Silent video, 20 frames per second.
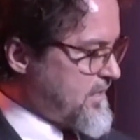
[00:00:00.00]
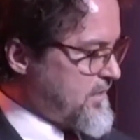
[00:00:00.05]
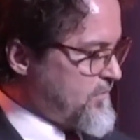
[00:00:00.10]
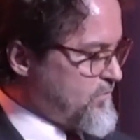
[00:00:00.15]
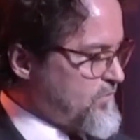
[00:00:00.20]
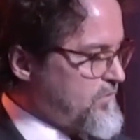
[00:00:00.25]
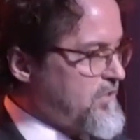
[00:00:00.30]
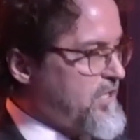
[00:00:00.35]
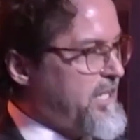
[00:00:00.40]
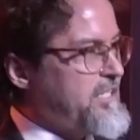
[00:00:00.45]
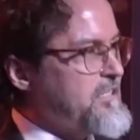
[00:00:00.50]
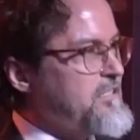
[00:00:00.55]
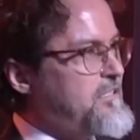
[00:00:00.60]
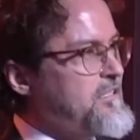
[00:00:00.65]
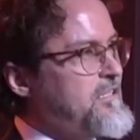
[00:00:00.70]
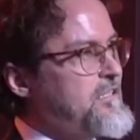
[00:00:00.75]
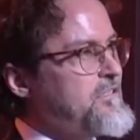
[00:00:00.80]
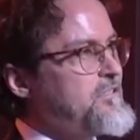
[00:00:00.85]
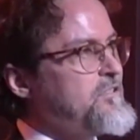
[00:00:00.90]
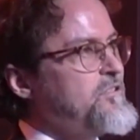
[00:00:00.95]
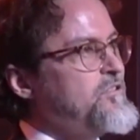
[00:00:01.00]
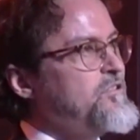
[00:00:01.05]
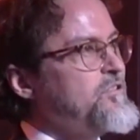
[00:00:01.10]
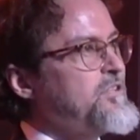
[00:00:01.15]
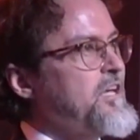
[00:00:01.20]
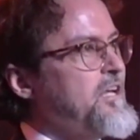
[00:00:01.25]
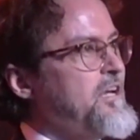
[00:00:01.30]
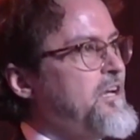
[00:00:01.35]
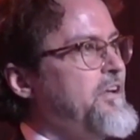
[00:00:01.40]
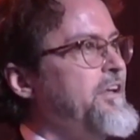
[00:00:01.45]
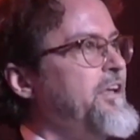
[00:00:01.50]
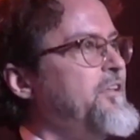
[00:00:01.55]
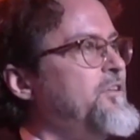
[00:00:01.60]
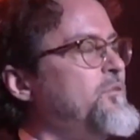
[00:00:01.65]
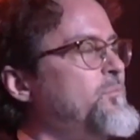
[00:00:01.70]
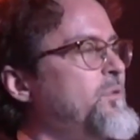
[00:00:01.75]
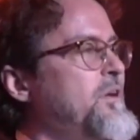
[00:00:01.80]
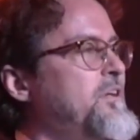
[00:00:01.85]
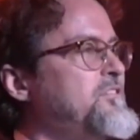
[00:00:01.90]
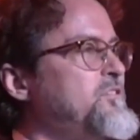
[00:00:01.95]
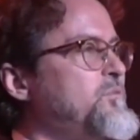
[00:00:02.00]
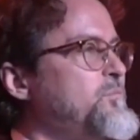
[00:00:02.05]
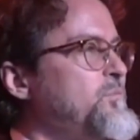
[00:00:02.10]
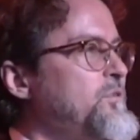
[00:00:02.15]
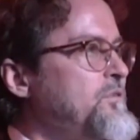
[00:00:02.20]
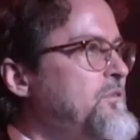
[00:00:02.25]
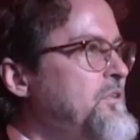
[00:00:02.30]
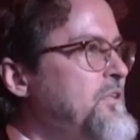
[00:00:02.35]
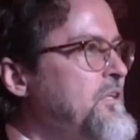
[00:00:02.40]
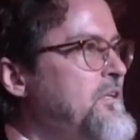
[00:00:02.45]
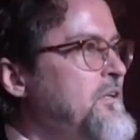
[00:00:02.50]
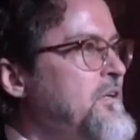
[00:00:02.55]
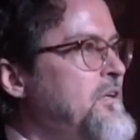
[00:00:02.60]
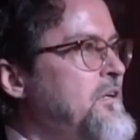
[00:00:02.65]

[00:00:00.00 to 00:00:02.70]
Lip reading: would like to look at another possibility.